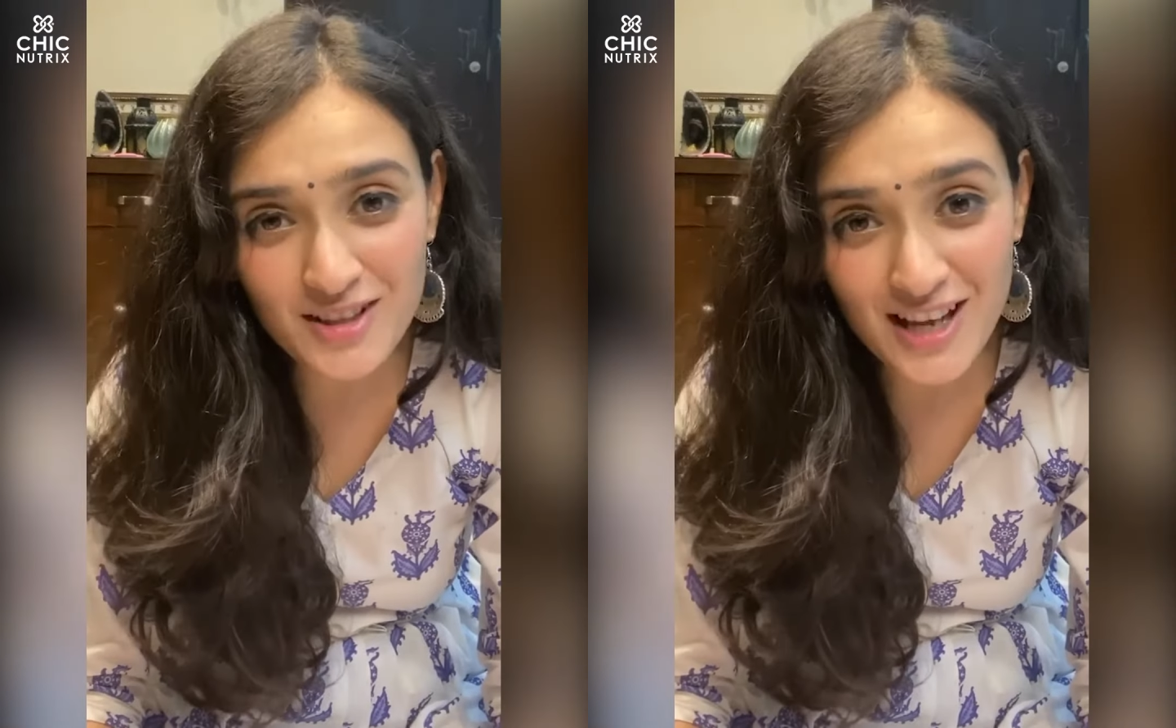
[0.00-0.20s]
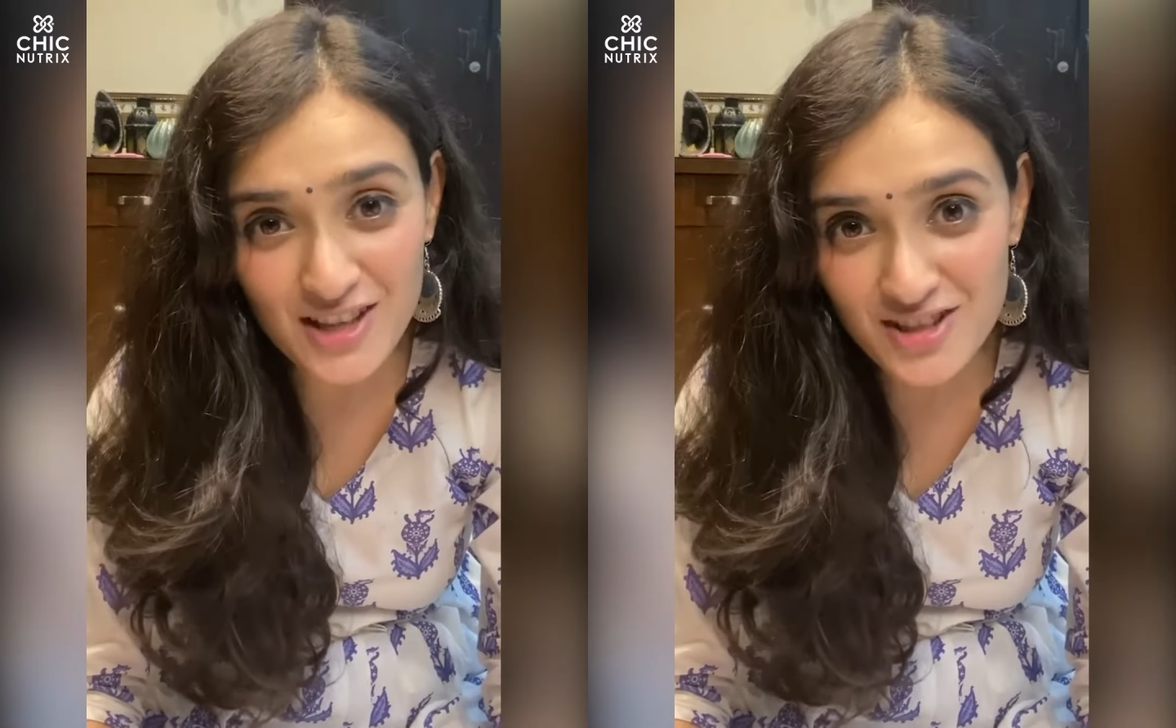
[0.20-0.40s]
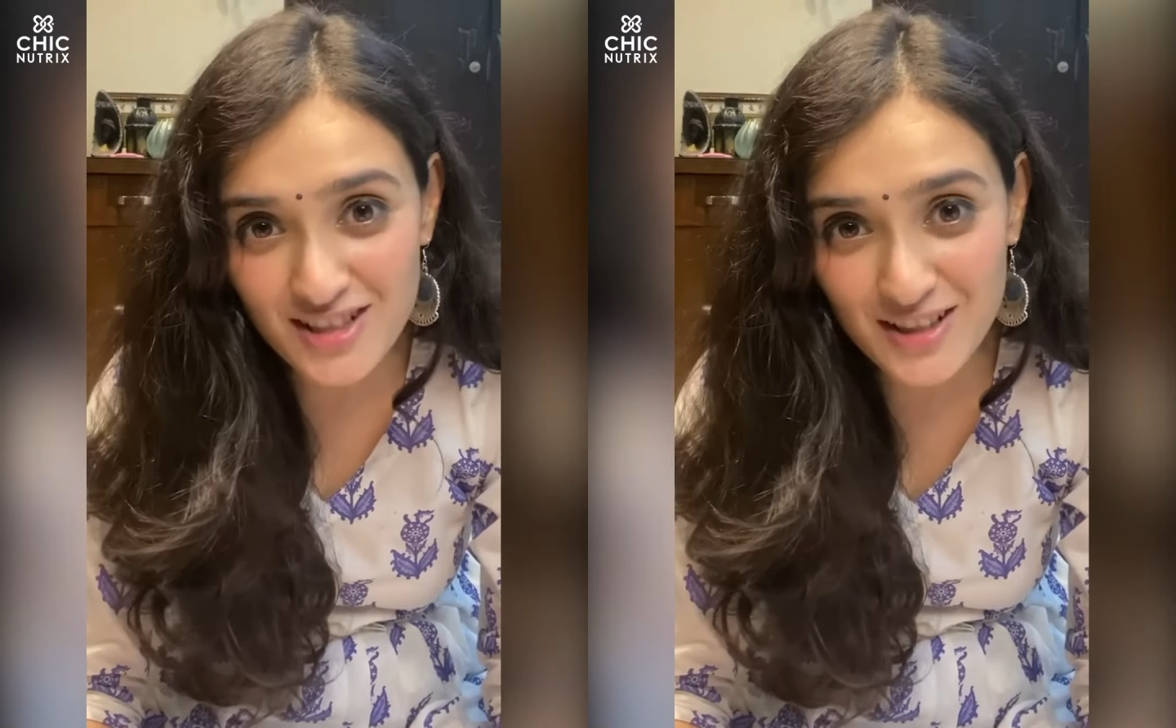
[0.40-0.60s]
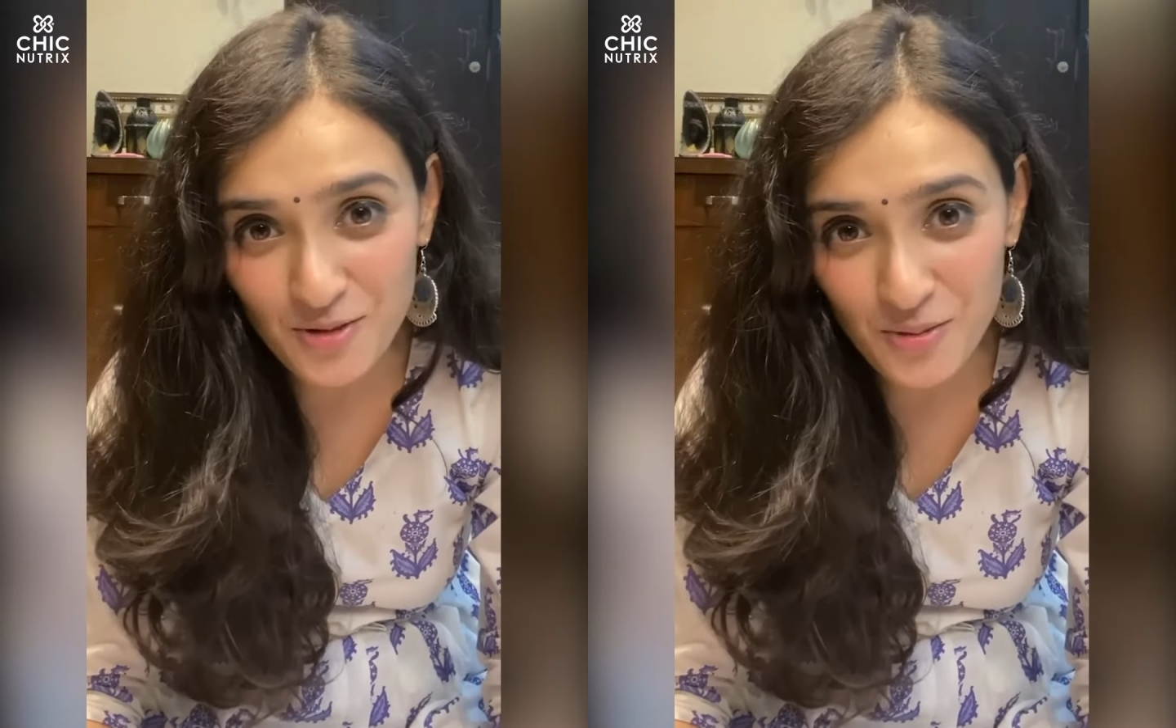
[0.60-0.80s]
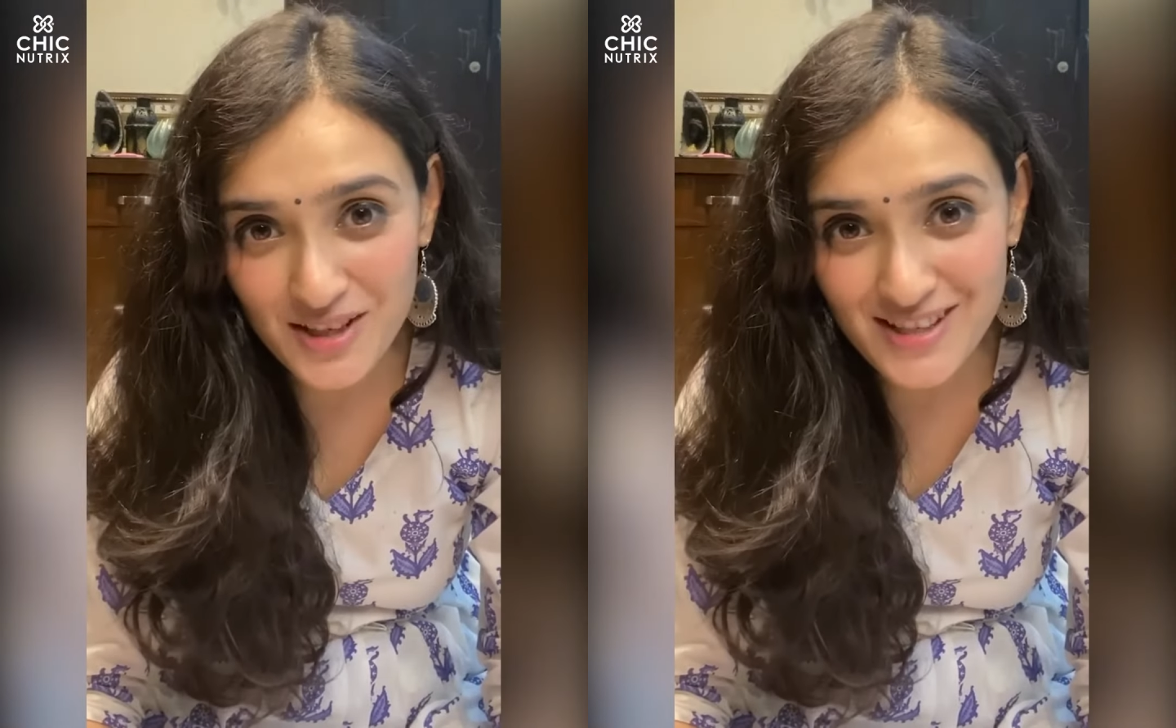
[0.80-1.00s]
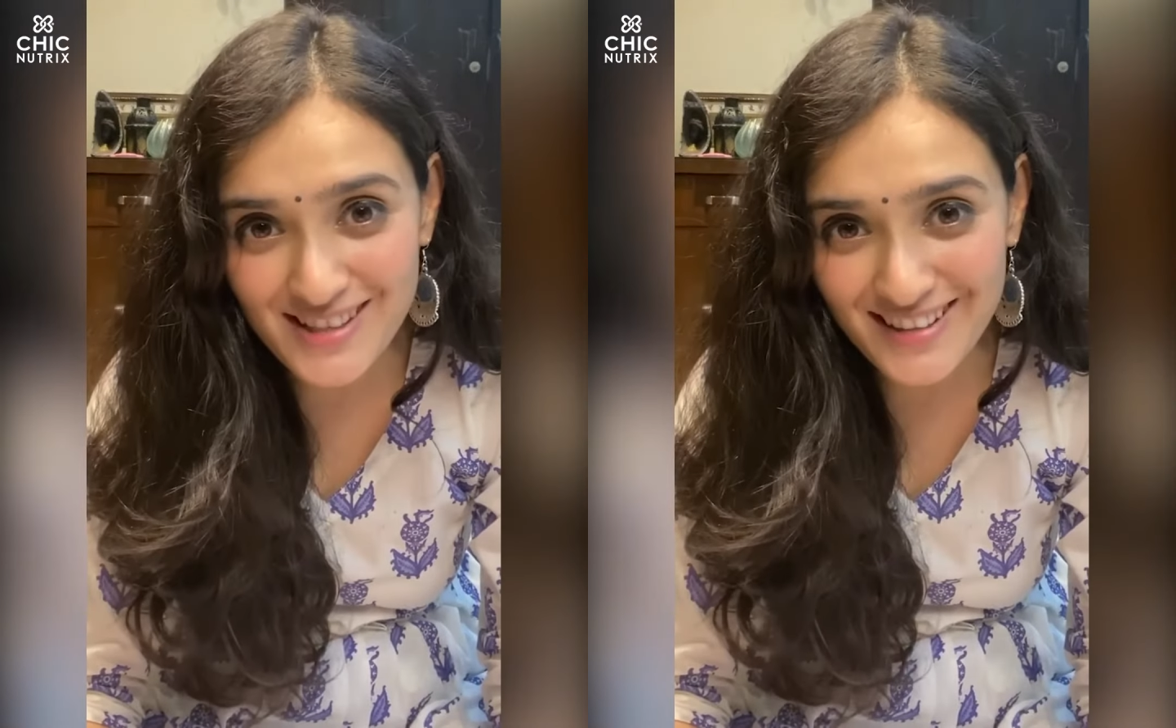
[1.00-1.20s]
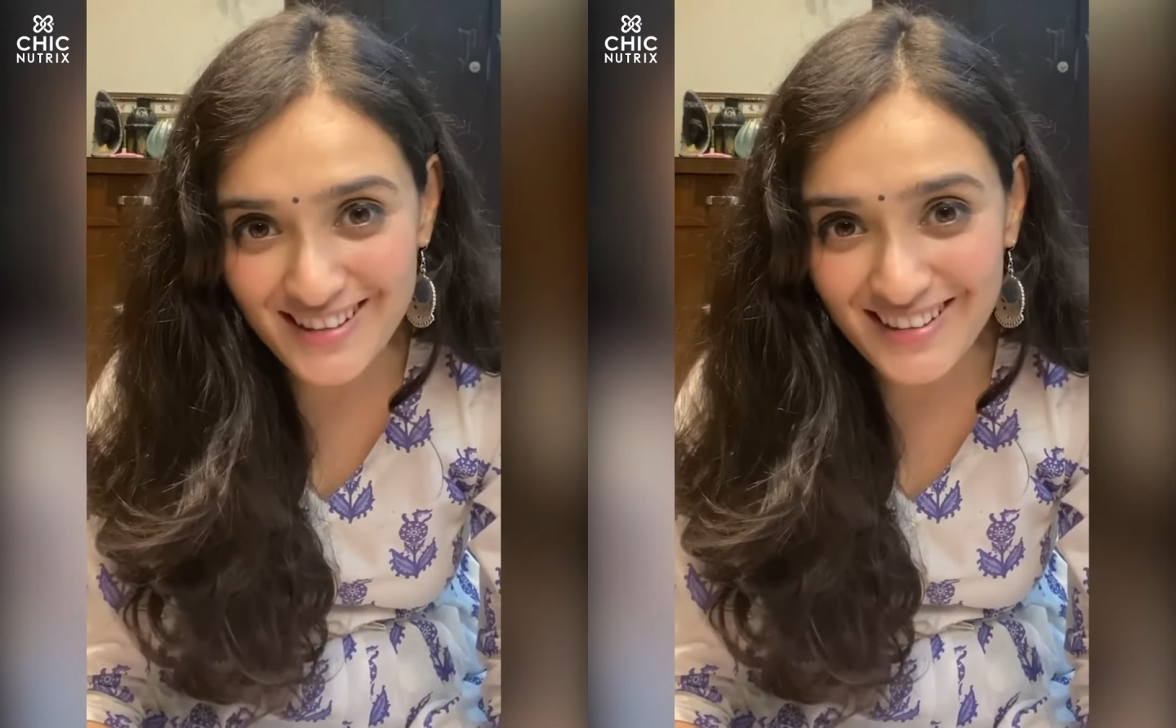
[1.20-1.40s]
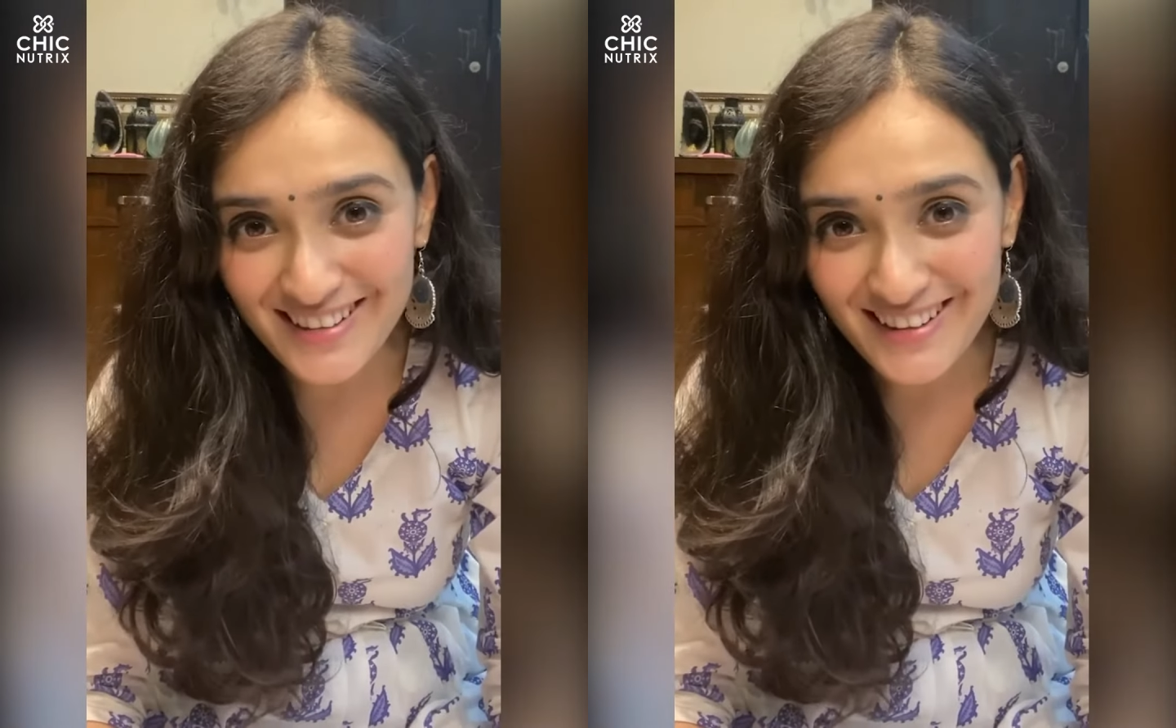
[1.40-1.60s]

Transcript: a naturally glowing skin.